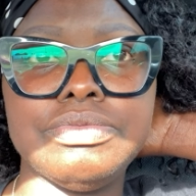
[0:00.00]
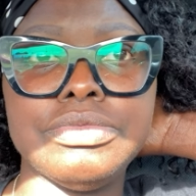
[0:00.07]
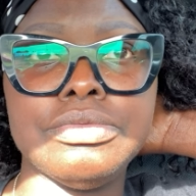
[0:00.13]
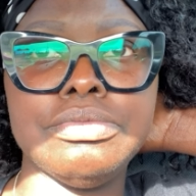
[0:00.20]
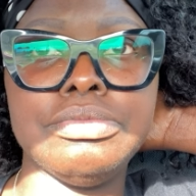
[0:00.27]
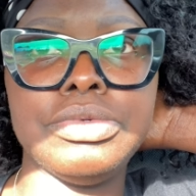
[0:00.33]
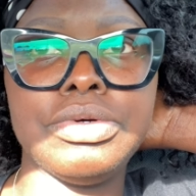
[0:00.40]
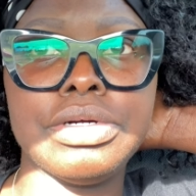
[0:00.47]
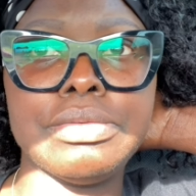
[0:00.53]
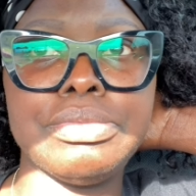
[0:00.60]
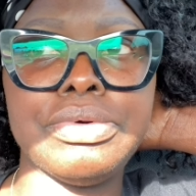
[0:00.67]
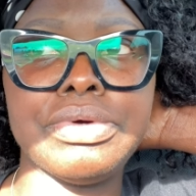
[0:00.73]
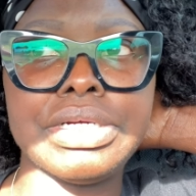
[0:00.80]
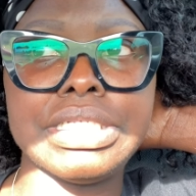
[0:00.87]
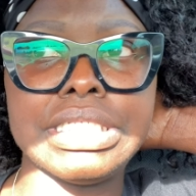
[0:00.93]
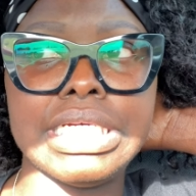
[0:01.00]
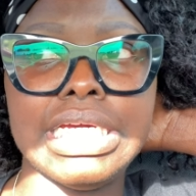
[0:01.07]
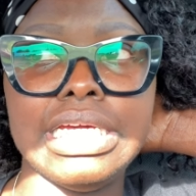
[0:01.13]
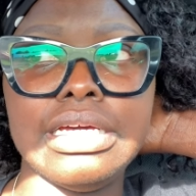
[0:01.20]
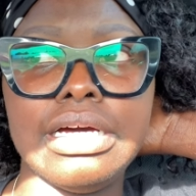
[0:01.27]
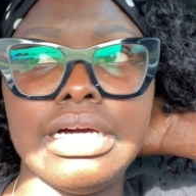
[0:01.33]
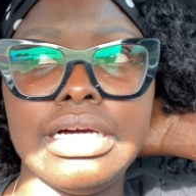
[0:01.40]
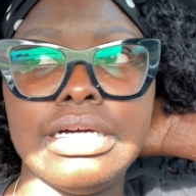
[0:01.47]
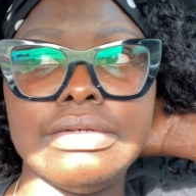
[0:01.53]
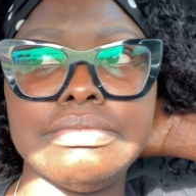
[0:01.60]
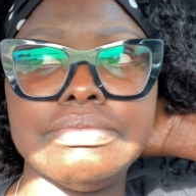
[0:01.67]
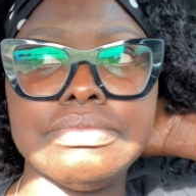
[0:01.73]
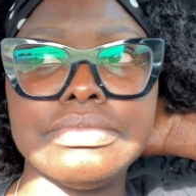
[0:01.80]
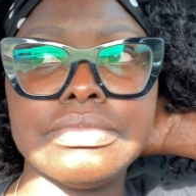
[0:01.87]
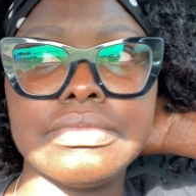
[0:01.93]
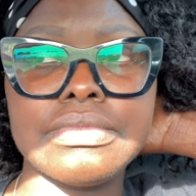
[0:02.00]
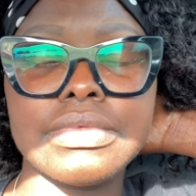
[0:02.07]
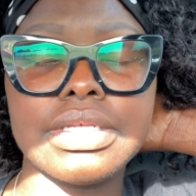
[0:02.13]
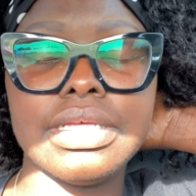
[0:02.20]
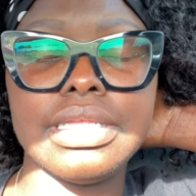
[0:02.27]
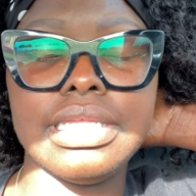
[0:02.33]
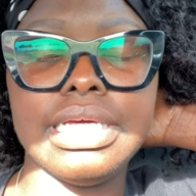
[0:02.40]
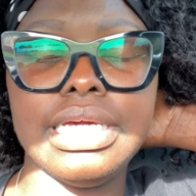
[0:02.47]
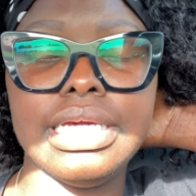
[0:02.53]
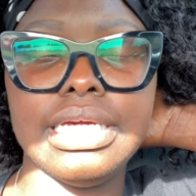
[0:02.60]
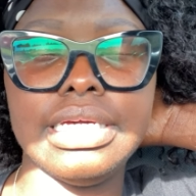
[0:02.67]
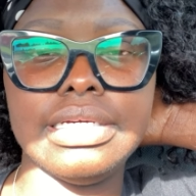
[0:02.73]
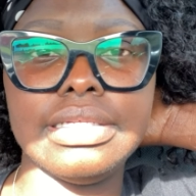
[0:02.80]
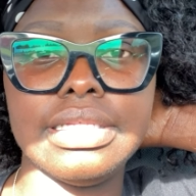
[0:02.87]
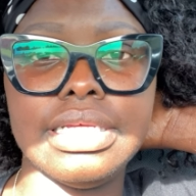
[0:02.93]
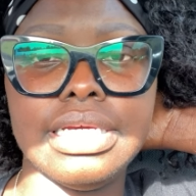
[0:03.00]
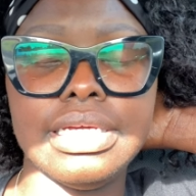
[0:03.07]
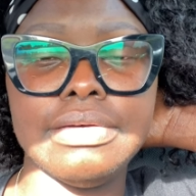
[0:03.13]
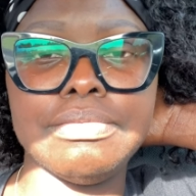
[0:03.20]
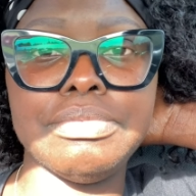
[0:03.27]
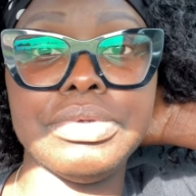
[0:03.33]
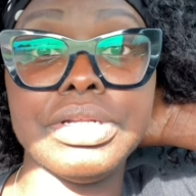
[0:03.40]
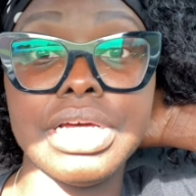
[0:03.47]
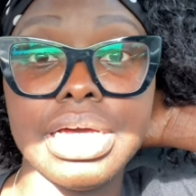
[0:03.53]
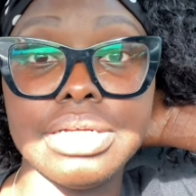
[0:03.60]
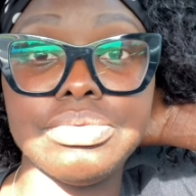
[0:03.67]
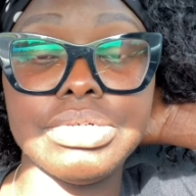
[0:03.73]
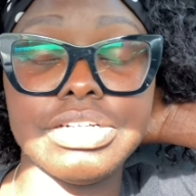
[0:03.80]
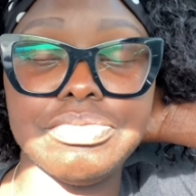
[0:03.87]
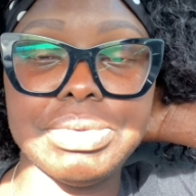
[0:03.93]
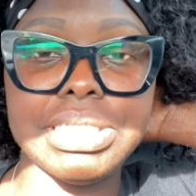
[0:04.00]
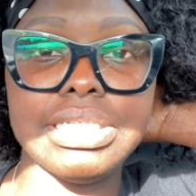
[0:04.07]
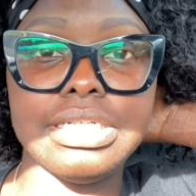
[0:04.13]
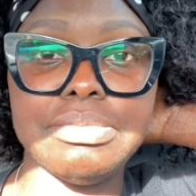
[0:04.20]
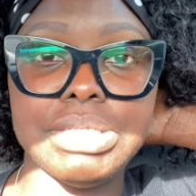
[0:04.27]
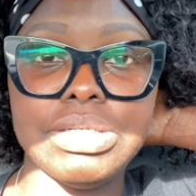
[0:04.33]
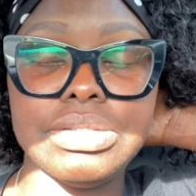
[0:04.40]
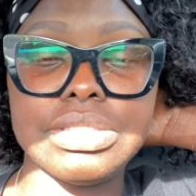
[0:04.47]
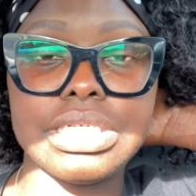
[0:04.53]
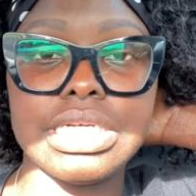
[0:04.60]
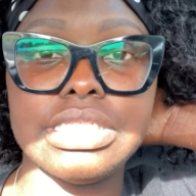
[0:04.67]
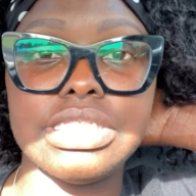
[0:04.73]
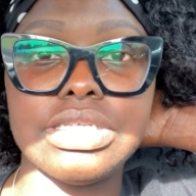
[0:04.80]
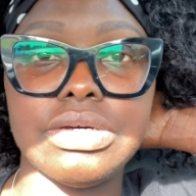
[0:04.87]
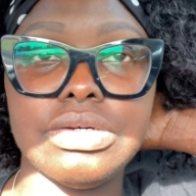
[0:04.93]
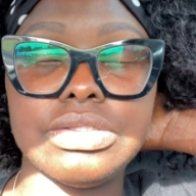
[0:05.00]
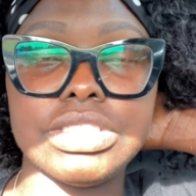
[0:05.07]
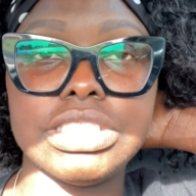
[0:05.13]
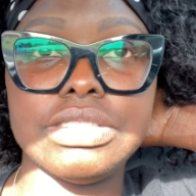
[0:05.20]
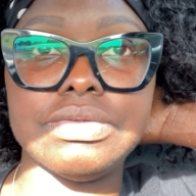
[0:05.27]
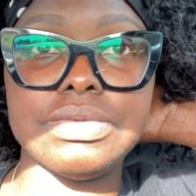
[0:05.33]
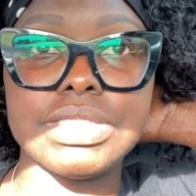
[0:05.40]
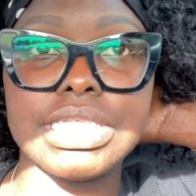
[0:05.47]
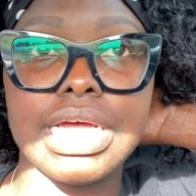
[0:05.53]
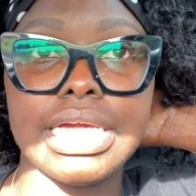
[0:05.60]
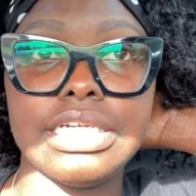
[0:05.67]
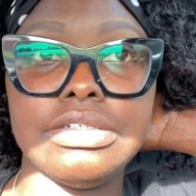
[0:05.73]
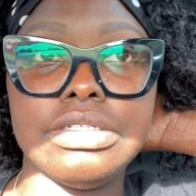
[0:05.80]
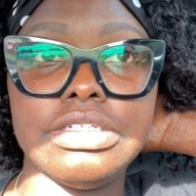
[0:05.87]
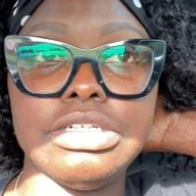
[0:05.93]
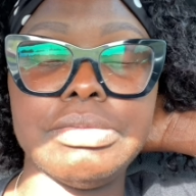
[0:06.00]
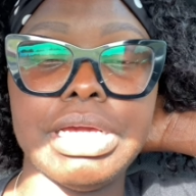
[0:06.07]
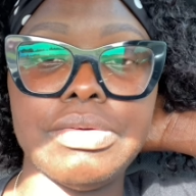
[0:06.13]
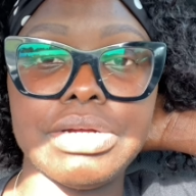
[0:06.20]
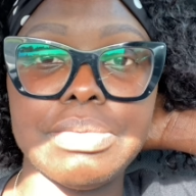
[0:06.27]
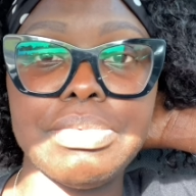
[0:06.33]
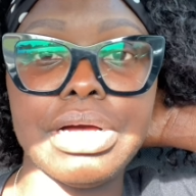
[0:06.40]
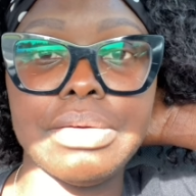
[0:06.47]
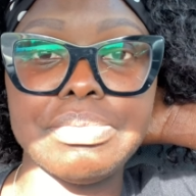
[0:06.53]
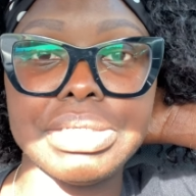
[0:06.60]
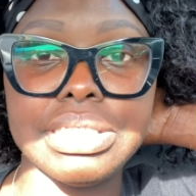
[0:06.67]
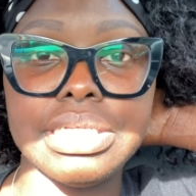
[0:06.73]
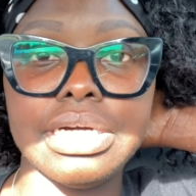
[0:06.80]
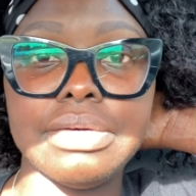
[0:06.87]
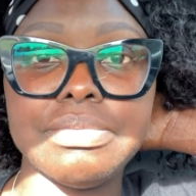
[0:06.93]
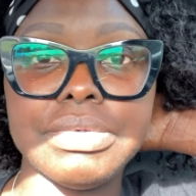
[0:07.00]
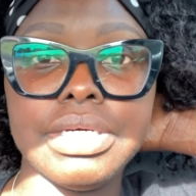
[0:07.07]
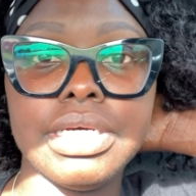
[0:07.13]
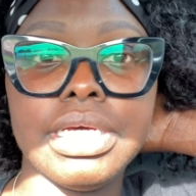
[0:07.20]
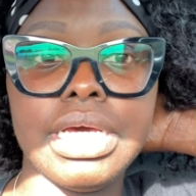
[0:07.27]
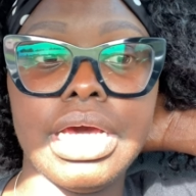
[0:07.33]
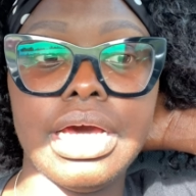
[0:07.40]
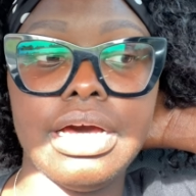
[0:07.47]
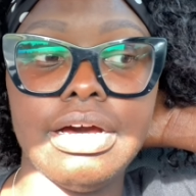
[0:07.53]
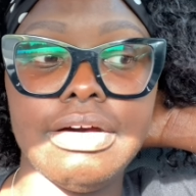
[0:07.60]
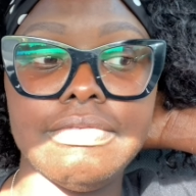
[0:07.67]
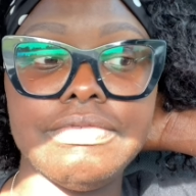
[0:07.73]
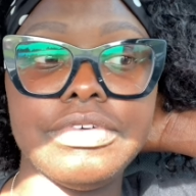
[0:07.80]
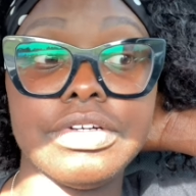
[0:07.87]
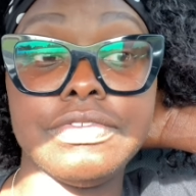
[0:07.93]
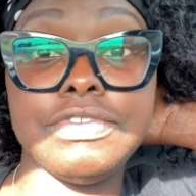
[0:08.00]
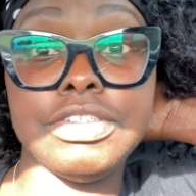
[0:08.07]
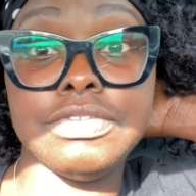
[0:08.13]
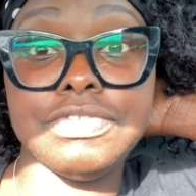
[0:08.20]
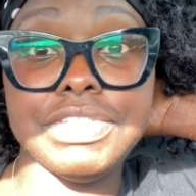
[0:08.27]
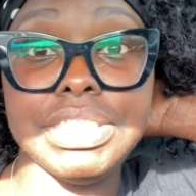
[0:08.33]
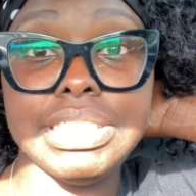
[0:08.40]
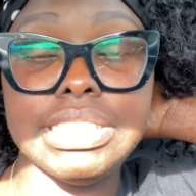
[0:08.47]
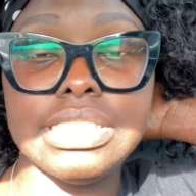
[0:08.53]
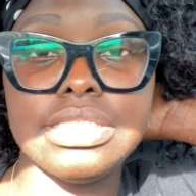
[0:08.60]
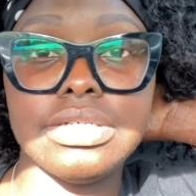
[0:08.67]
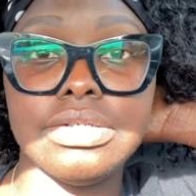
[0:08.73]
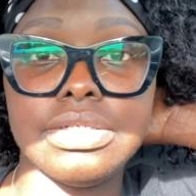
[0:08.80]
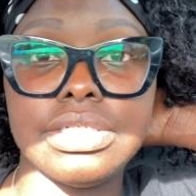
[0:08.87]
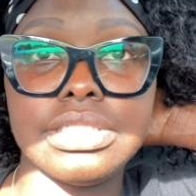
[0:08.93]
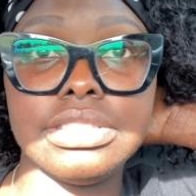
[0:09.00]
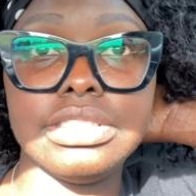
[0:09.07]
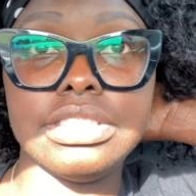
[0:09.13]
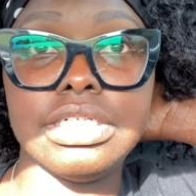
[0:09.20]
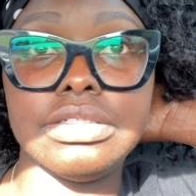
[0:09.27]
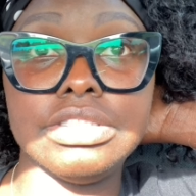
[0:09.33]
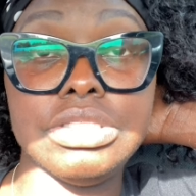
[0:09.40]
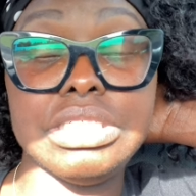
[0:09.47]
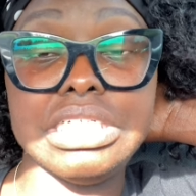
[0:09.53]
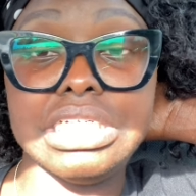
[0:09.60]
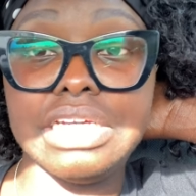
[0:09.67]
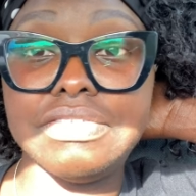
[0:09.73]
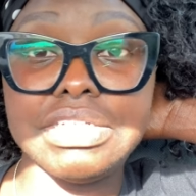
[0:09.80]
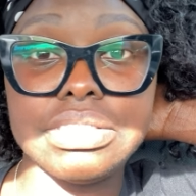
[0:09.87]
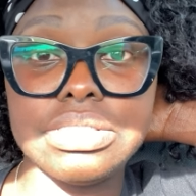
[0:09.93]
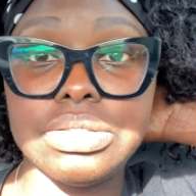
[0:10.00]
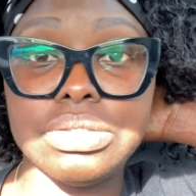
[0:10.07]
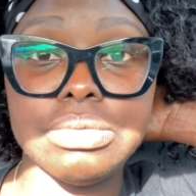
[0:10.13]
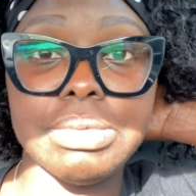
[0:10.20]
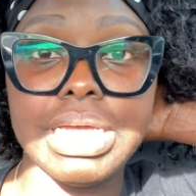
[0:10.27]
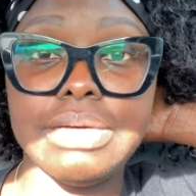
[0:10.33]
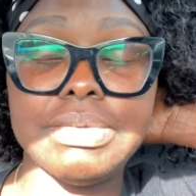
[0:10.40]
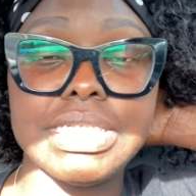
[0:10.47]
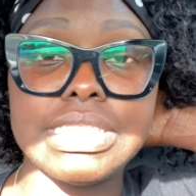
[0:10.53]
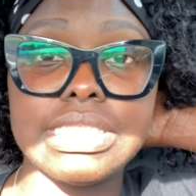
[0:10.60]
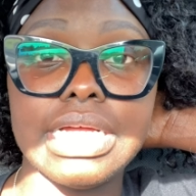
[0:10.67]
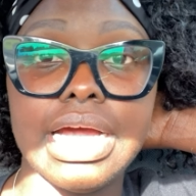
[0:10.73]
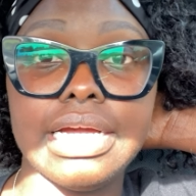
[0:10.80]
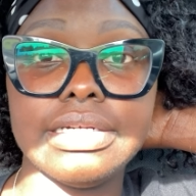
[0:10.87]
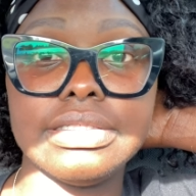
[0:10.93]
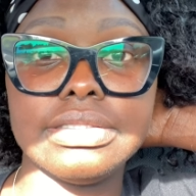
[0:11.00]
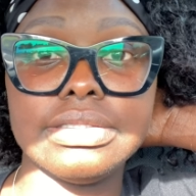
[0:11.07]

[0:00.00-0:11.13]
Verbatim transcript: more importantly, um, the, the blood would have been in the milk. And so she was like, you know, you may want to pump and dump, um, for a few feeds, or, you know, you can give it to the baby. It's not,